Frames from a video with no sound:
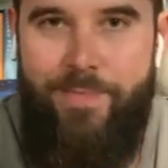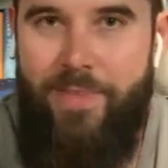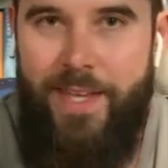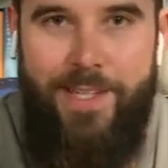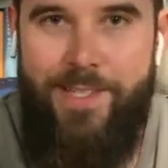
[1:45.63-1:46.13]

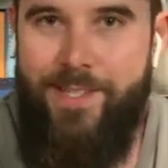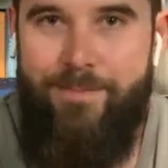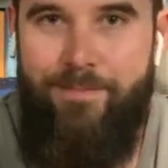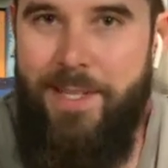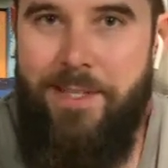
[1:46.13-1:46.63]

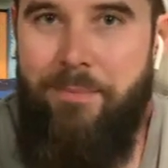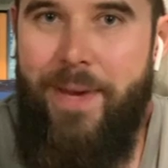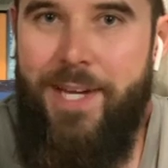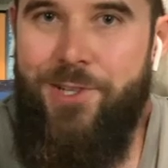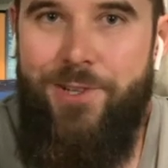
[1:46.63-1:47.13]
thinnest piece of
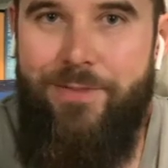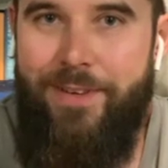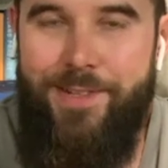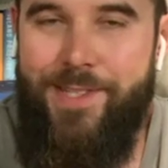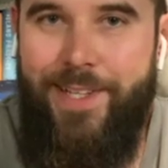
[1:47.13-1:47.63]
mesh you've
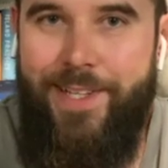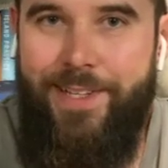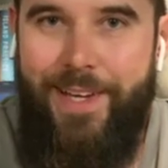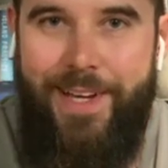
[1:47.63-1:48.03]
ever seen.